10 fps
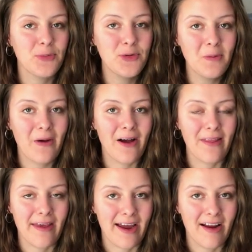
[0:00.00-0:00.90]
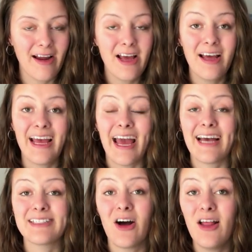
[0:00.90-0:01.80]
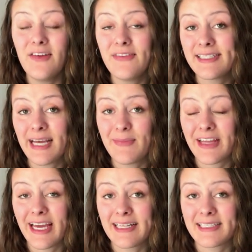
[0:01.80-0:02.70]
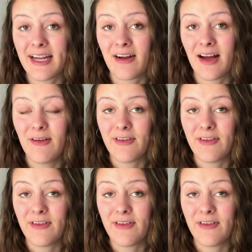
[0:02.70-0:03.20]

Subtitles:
The pool bar there has all of the same things that are